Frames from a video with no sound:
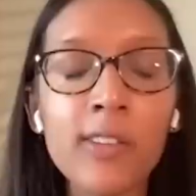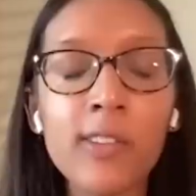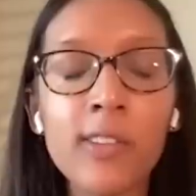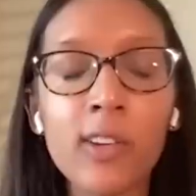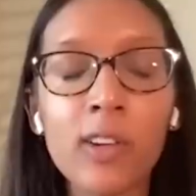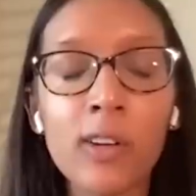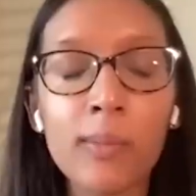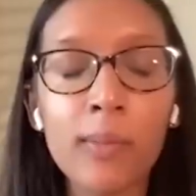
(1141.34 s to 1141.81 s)
is
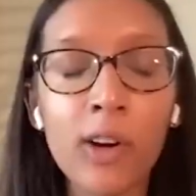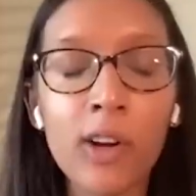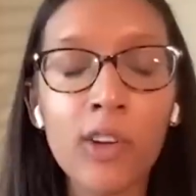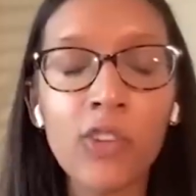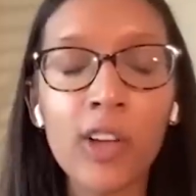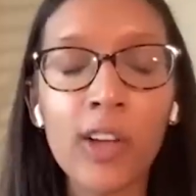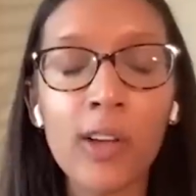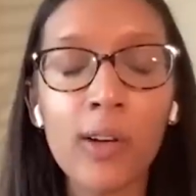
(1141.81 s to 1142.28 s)
still
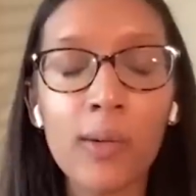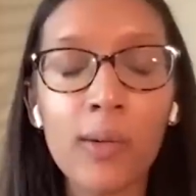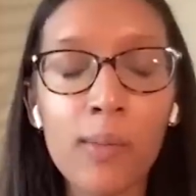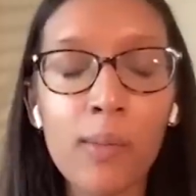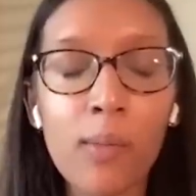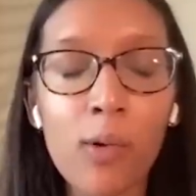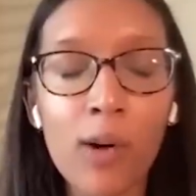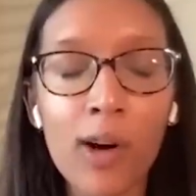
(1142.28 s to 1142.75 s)
emerging
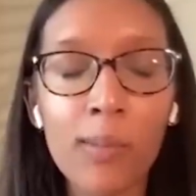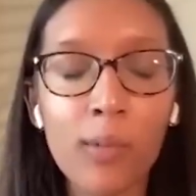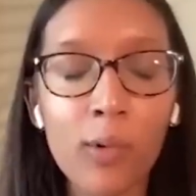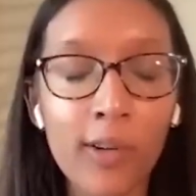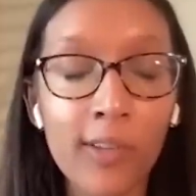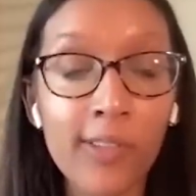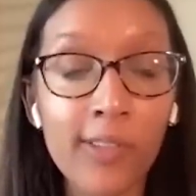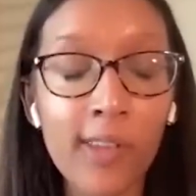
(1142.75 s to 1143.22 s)
more and
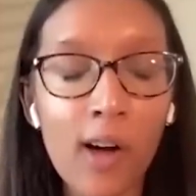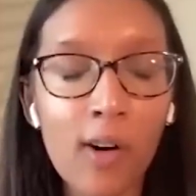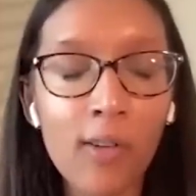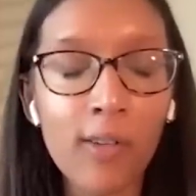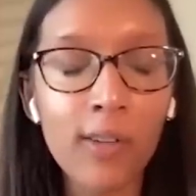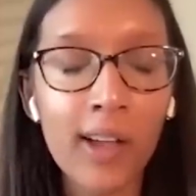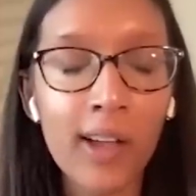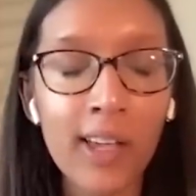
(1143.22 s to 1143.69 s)
more
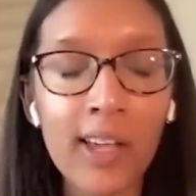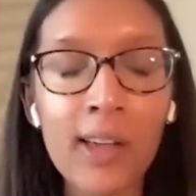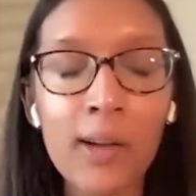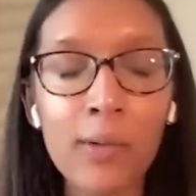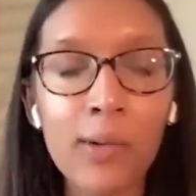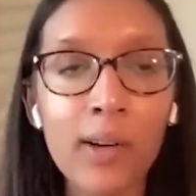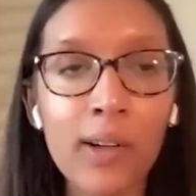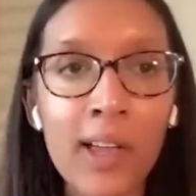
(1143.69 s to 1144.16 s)
so. Like
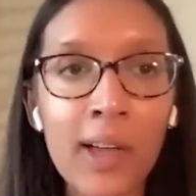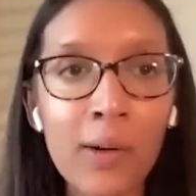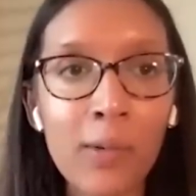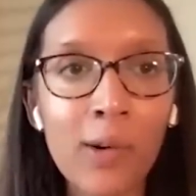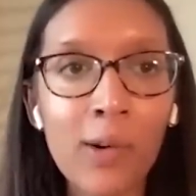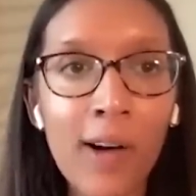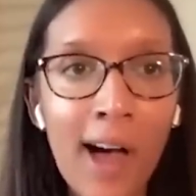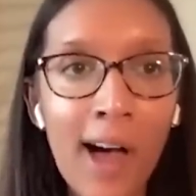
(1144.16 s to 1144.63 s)
it will
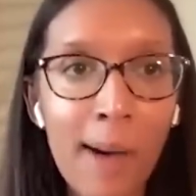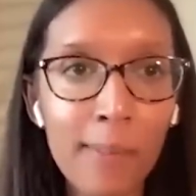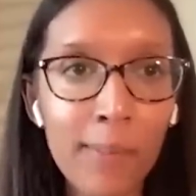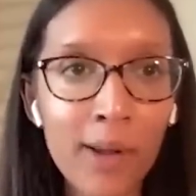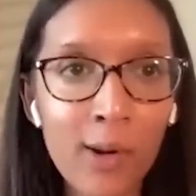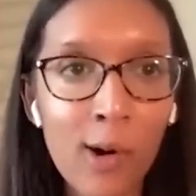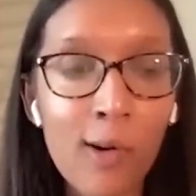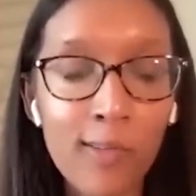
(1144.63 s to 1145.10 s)
it will
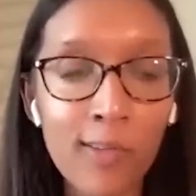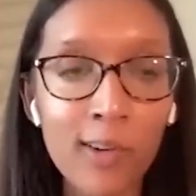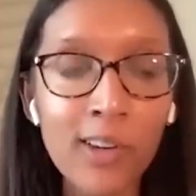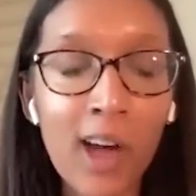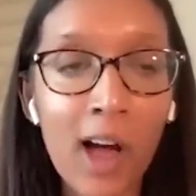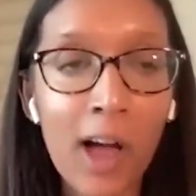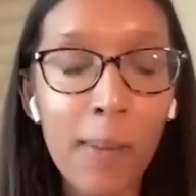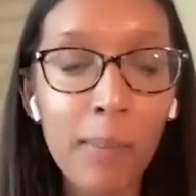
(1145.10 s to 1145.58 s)
happen over
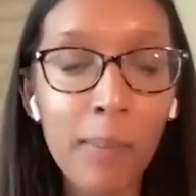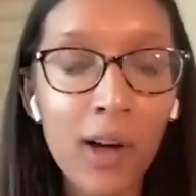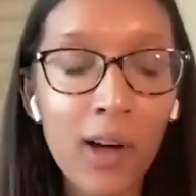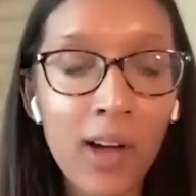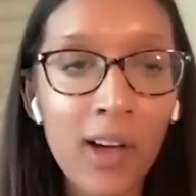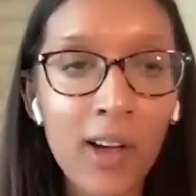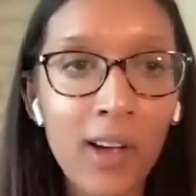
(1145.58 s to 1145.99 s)
time.